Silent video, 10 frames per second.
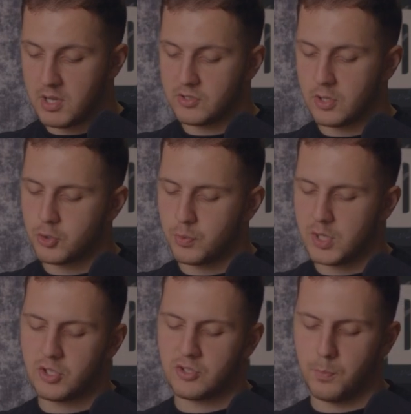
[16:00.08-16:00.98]
research,
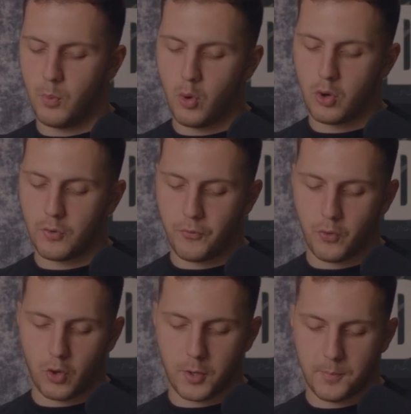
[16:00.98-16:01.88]
which is more
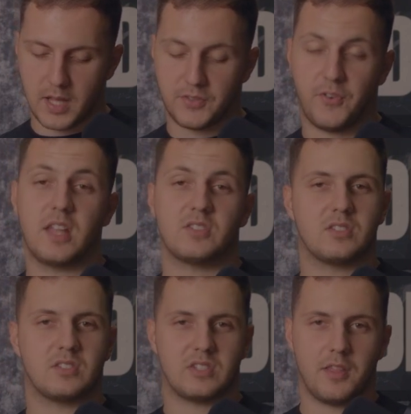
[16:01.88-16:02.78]
for
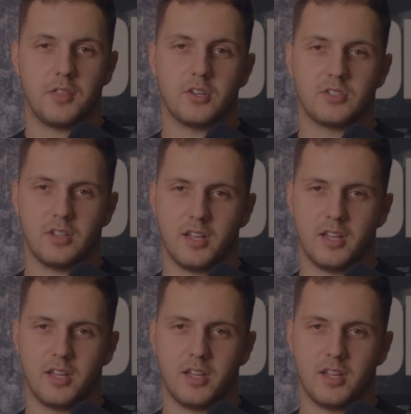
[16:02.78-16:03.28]
advanced senders.